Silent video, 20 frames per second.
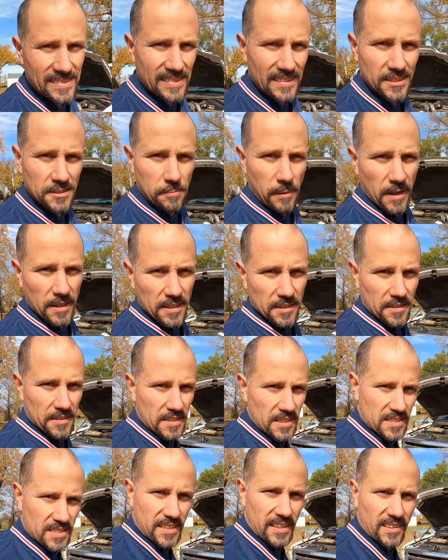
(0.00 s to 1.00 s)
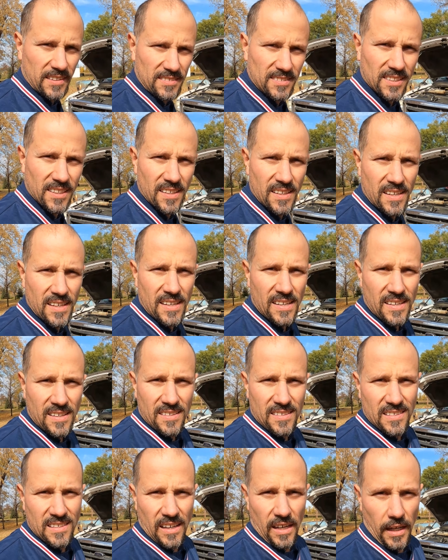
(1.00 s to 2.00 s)
Spared you the details
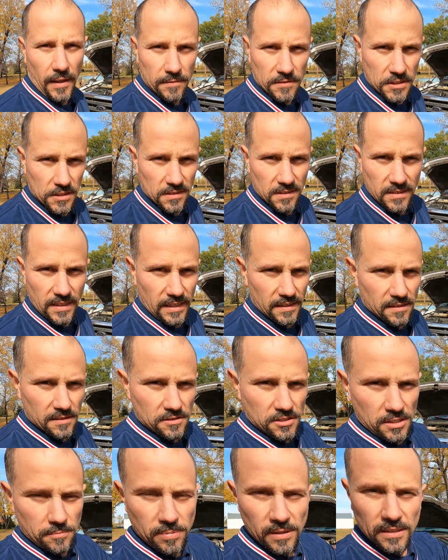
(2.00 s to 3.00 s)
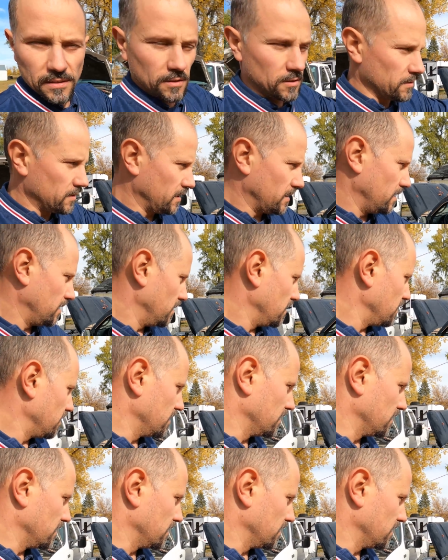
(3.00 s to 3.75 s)
of just getting the Jeep unloaded here